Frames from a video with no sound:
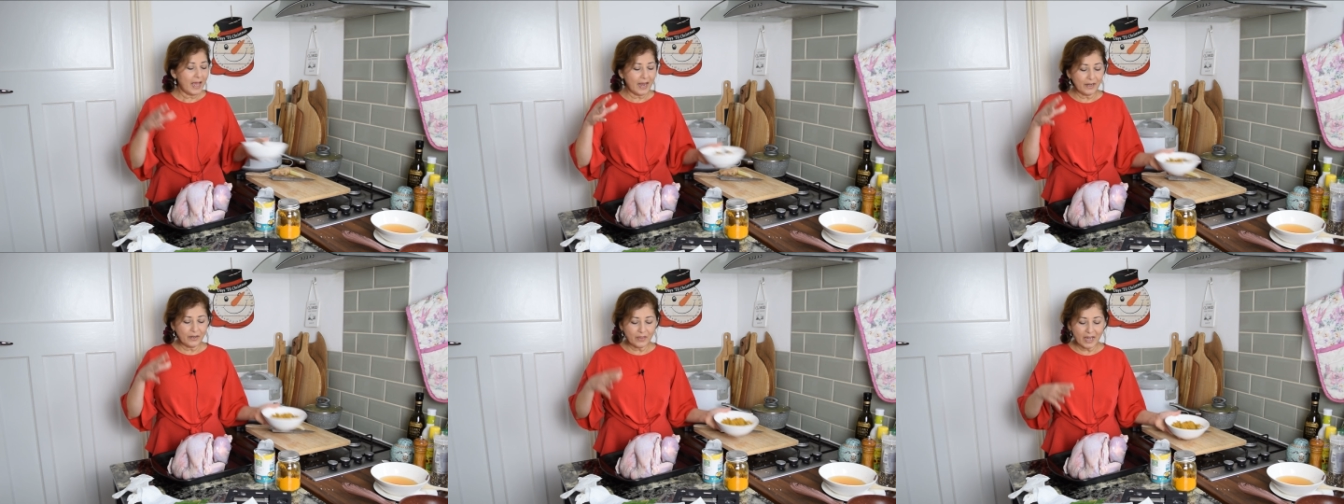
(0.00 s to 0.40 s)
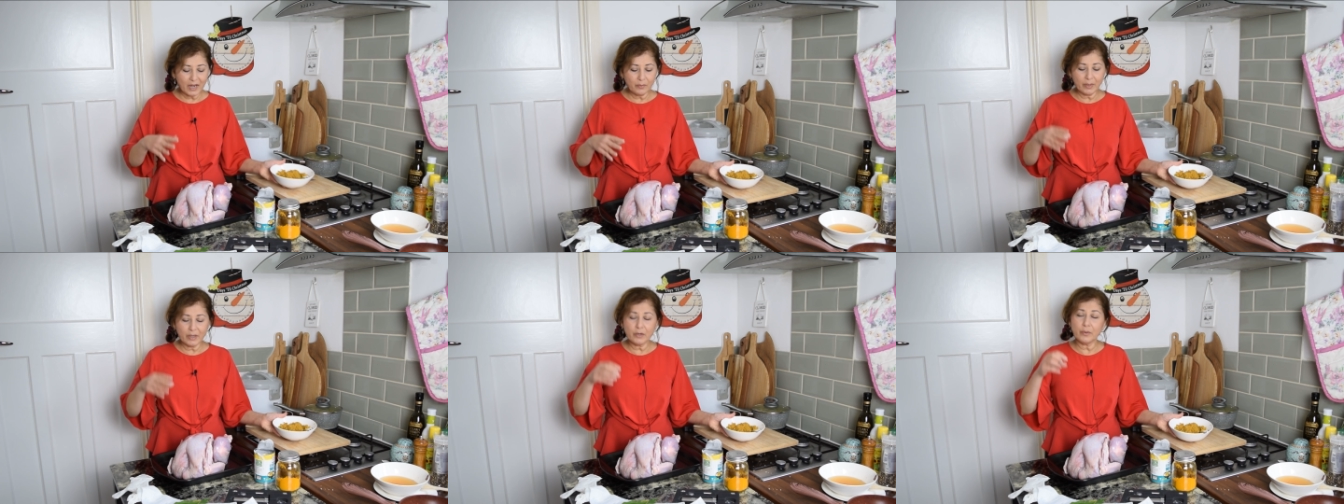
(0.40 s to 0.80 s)
And
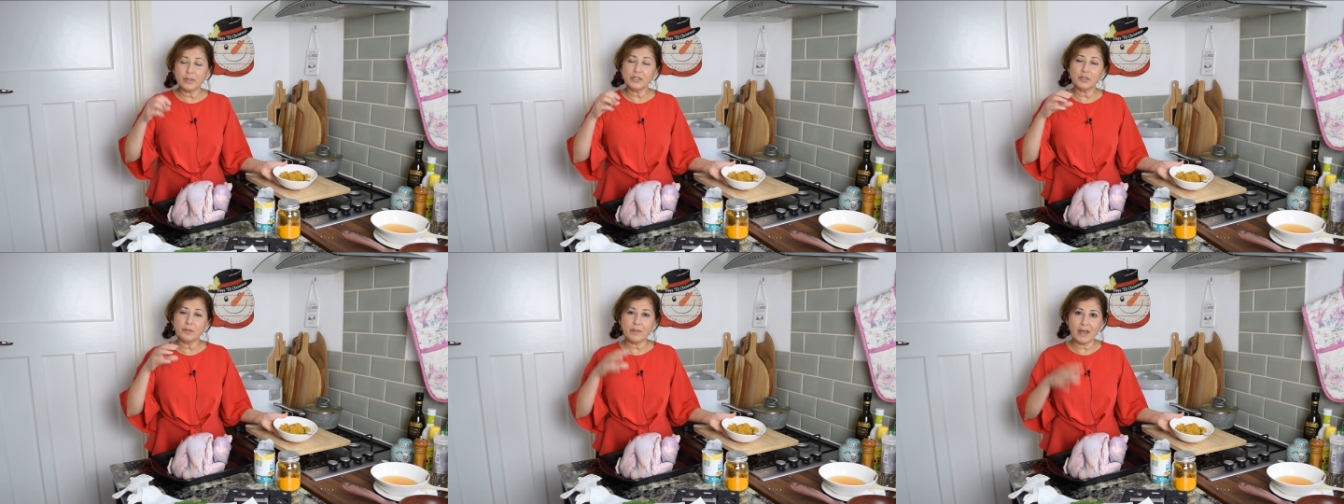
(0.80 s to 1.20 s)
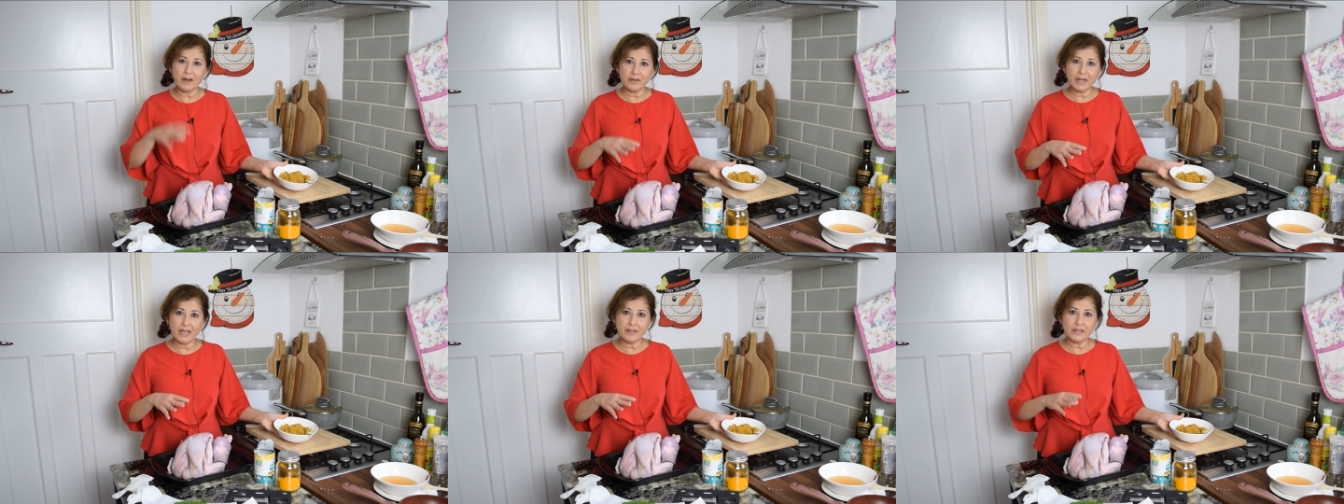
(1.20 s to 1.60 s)
then we're going to
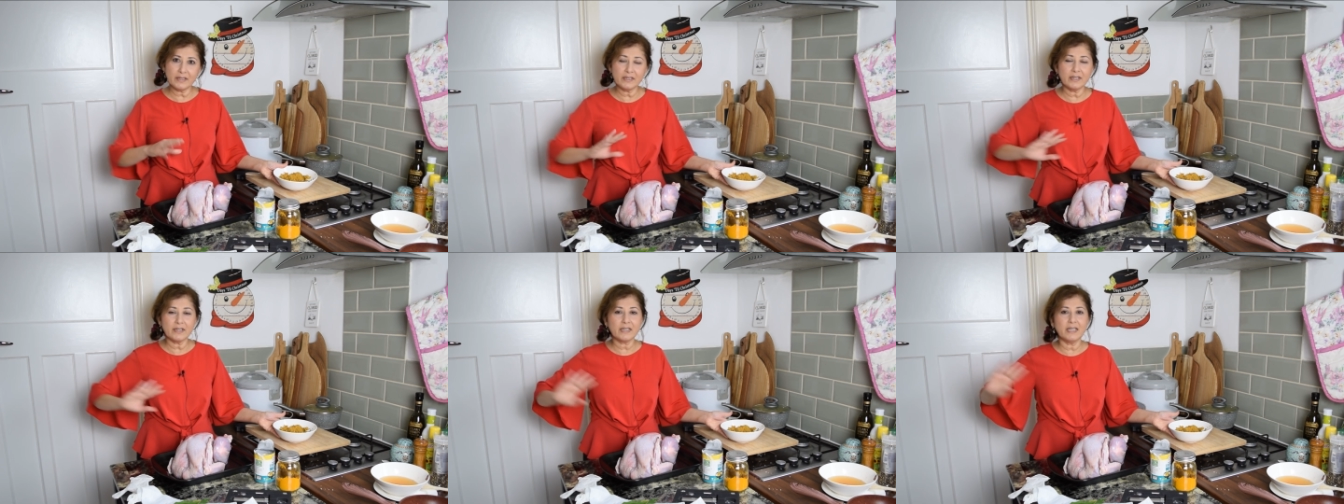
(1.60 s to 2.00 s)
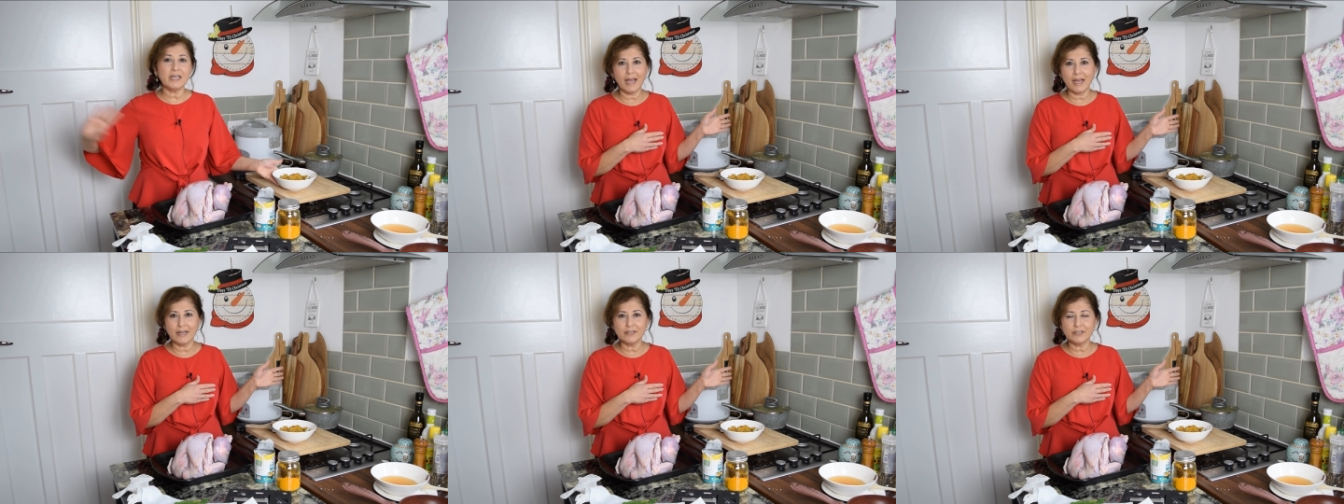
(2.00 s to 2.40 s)
marinate the
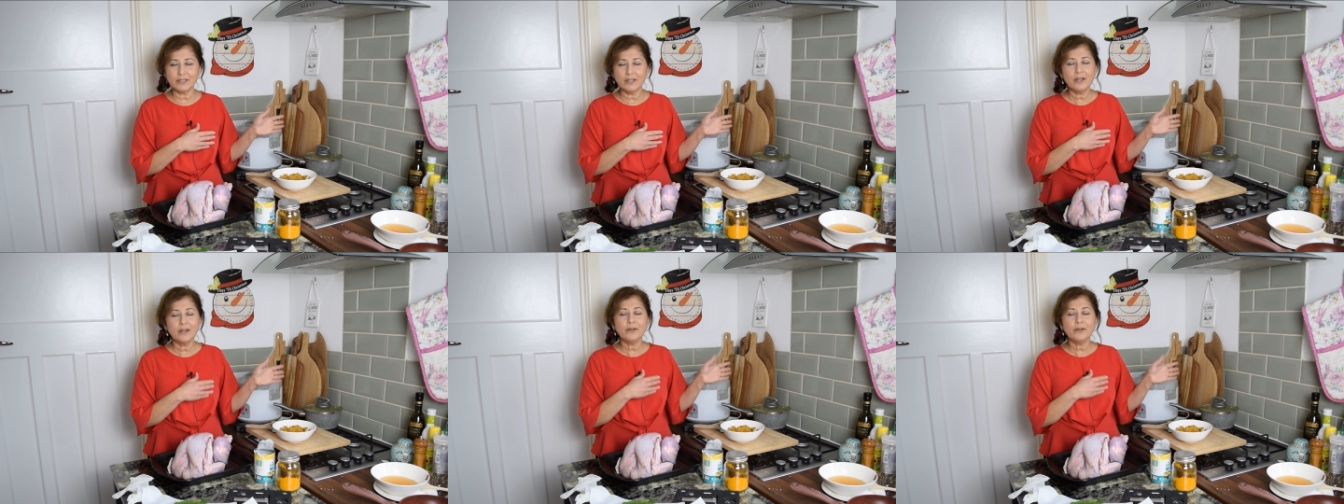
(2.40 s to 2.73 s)
turkey and